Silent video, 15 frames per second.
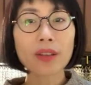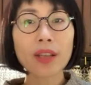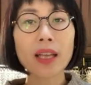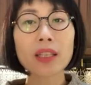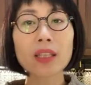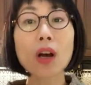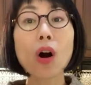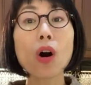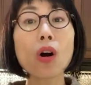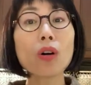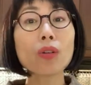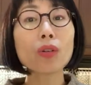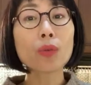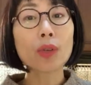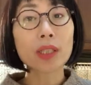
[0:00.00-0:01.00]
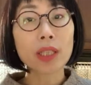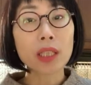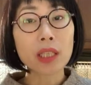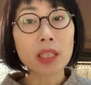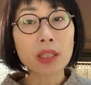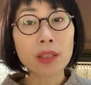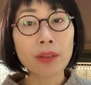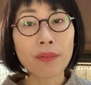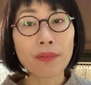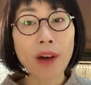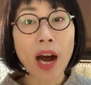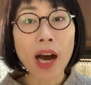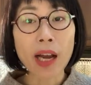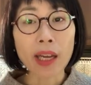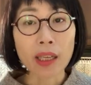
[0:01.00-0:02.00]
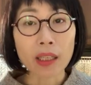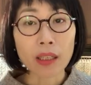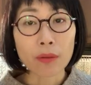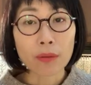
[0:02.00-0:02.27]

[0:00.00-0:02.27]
That's old one is fine,